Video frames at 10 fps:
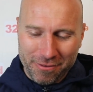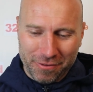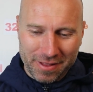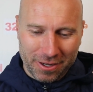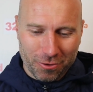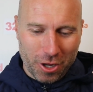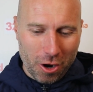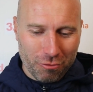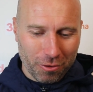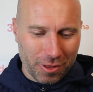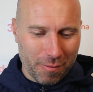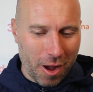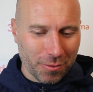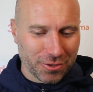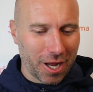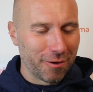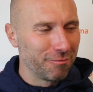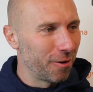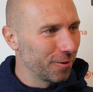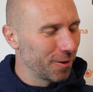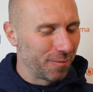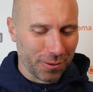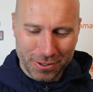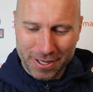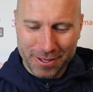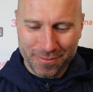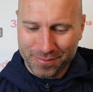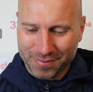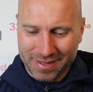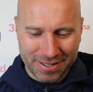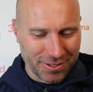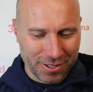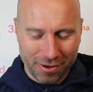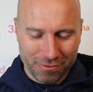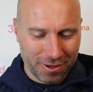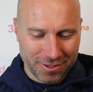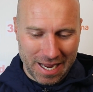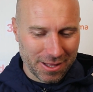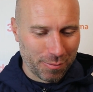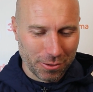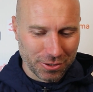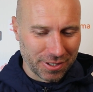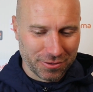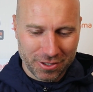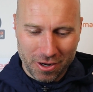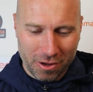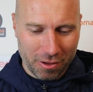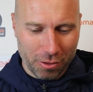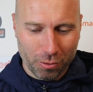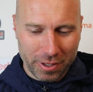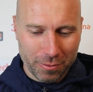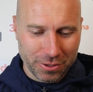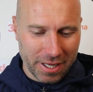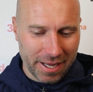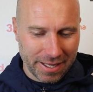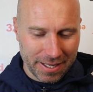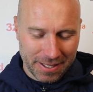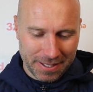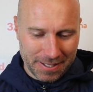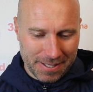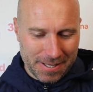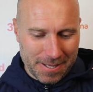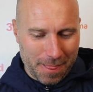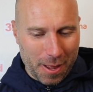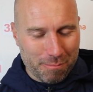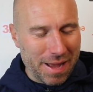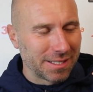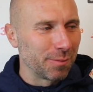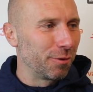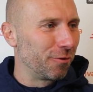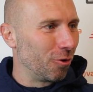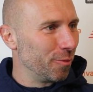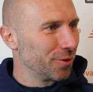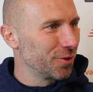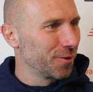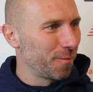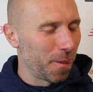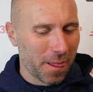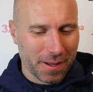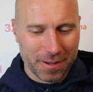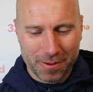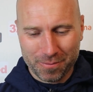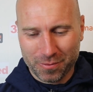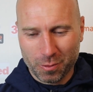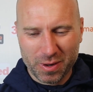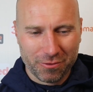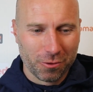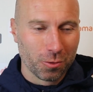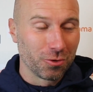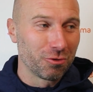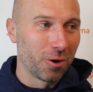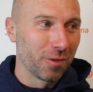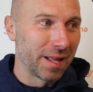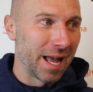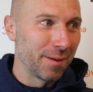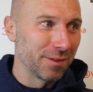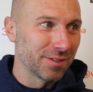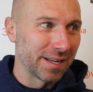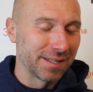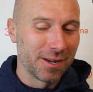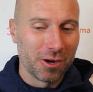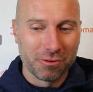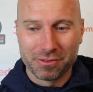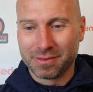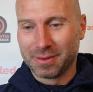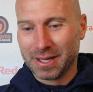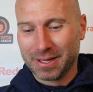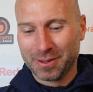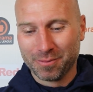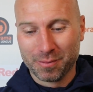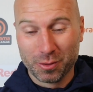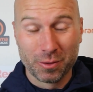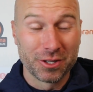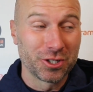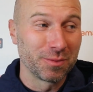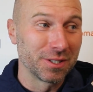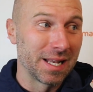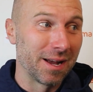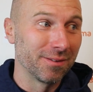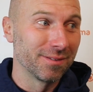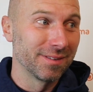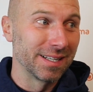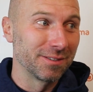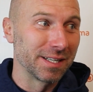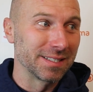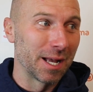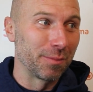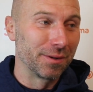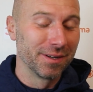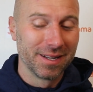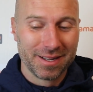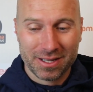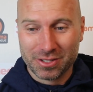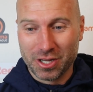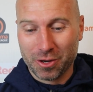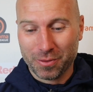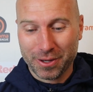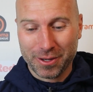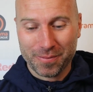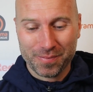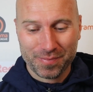everything that could go wrong at the moment is going wrong. But listen, I'll take the positives tonight. I thought it was a better performance. We were in full control of the game in the second half. But when the chips are down, these things happen. So,